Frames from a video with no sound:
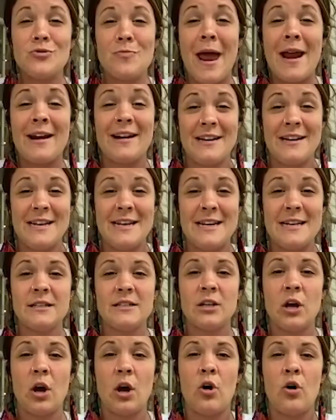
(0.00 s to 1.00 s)
humanity.
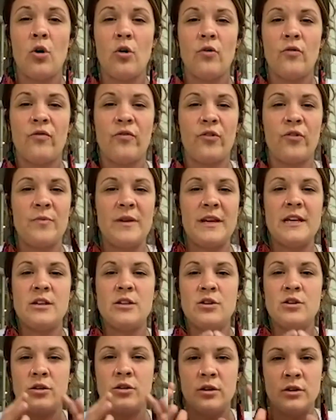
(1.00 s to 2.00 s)
So for
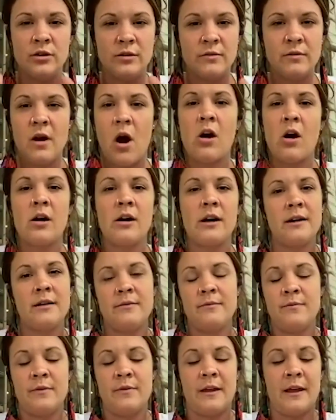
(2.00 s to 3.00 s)
me, art
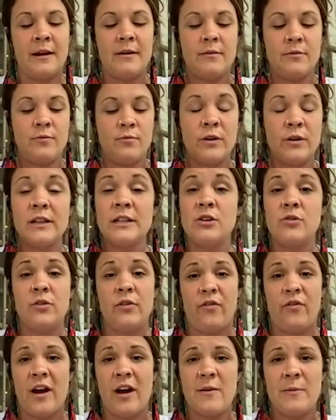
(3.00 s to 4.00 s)
can really
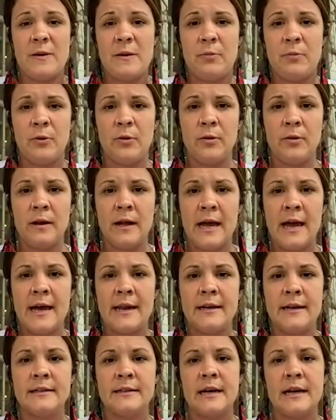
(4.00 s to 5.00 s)
unify people.
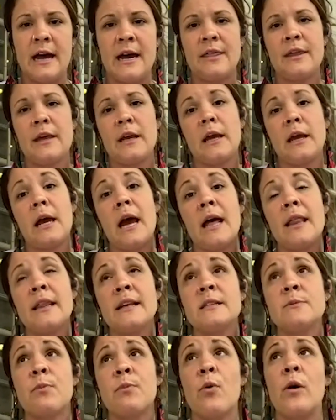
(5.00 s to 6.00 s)
And I think at
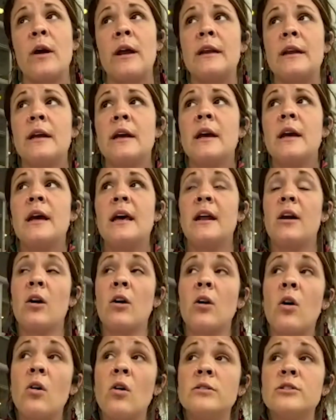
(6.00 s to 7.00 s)
this point in
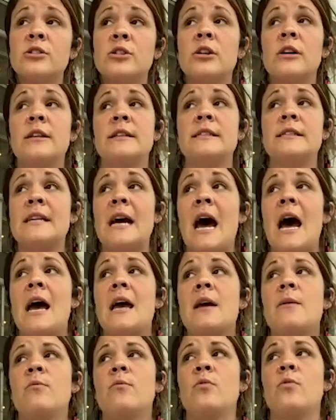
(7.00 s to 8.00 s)
our culture and this
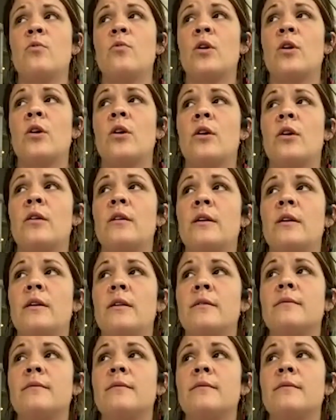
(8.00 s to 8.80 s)
time, we're